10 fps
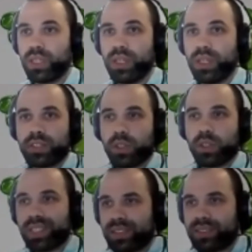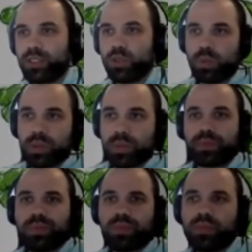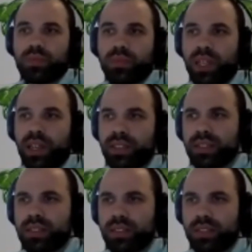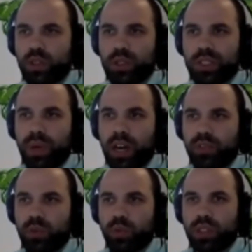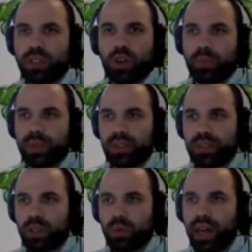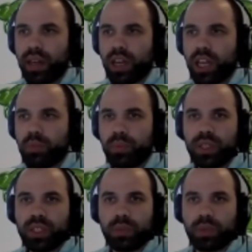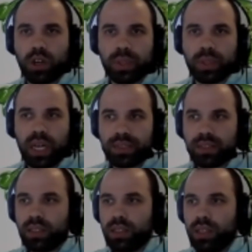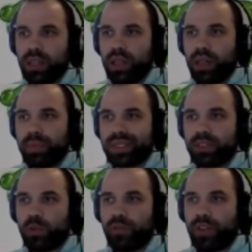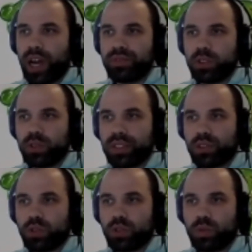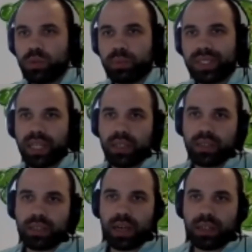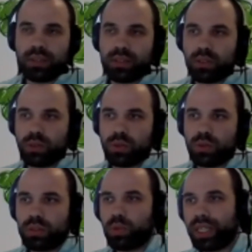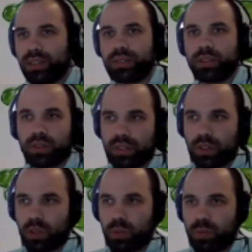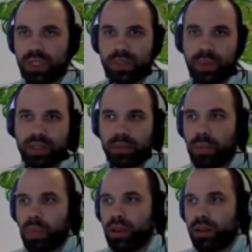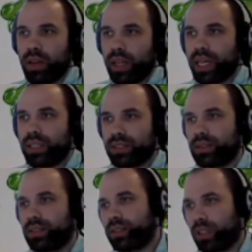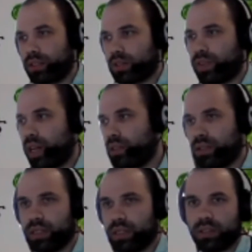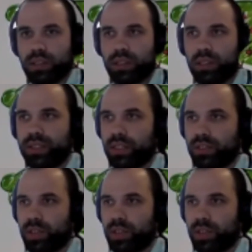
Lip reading: So let's assume this is the source buffer we want to copy. So AABB can be copied nicely, but 0500 will be sanitized to 2000, which is bad. And then CC is also fine, and etc.